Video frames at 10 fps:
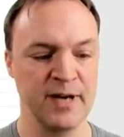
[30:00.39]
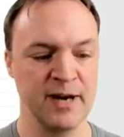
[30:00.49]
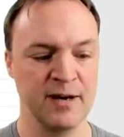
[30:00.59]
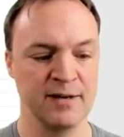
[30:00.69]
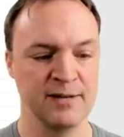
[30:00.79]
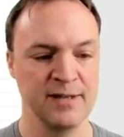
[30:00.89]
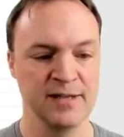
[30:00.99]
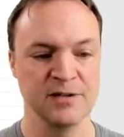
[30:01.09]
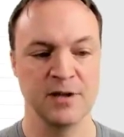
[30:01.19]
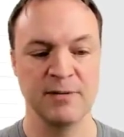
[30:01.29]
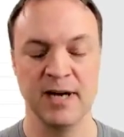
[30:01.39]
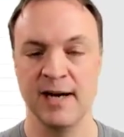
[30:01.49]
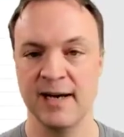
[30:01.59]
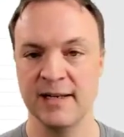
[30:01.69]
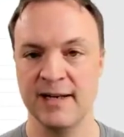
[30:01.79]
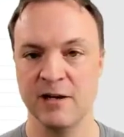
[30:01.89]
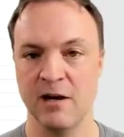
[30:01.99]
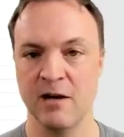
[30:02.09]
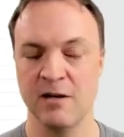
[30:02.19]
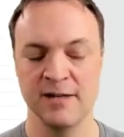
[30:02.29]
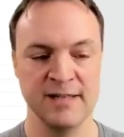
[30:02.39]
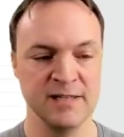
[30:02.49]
here. So I'm going to highlight all